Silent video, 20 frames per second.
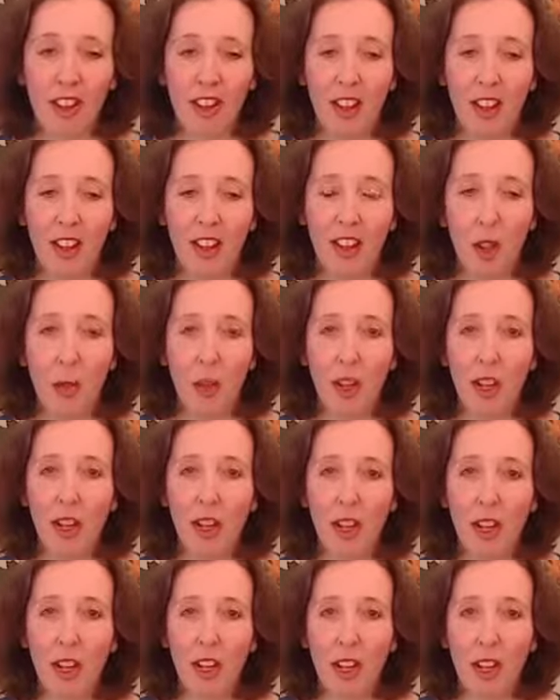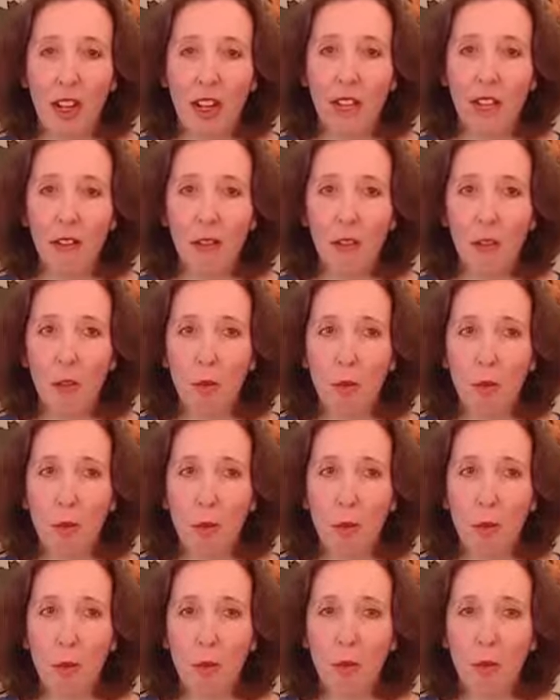that we actually leave
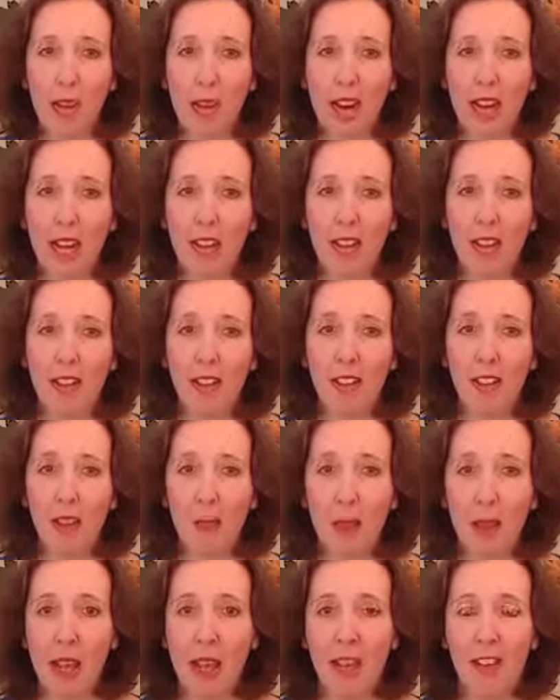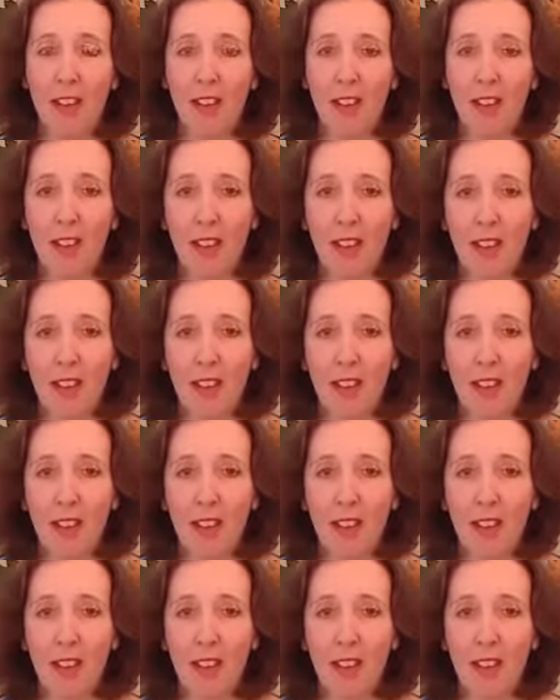room and space